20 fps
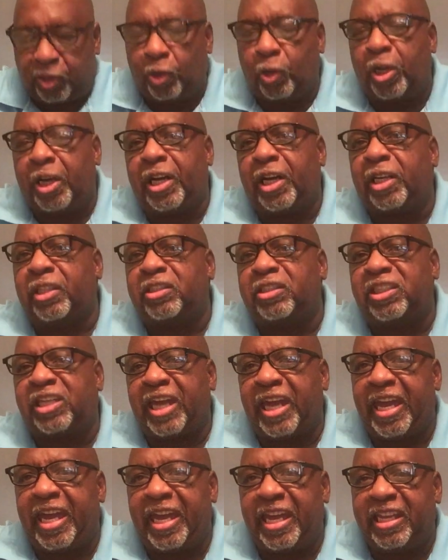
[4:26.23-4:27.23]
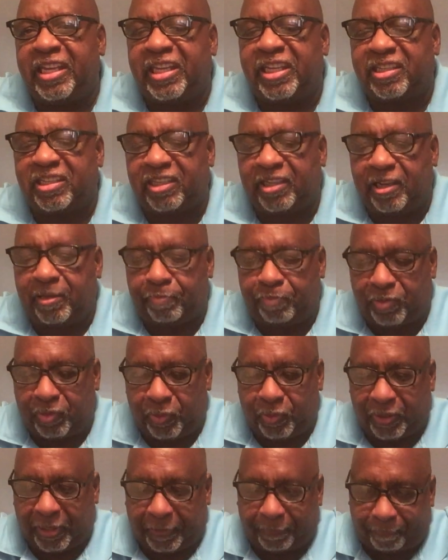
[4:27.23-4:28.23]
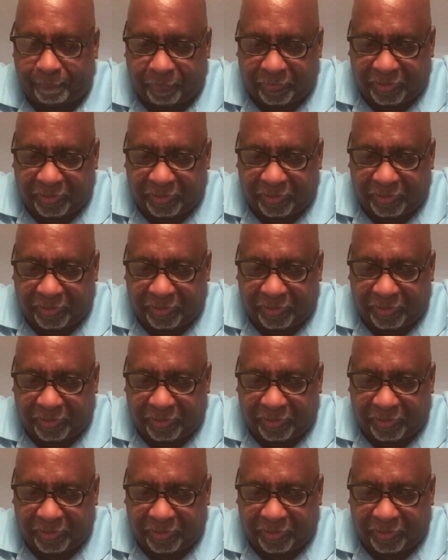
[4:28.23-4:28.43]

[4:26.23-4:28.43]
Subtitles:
your chain and stuff through it.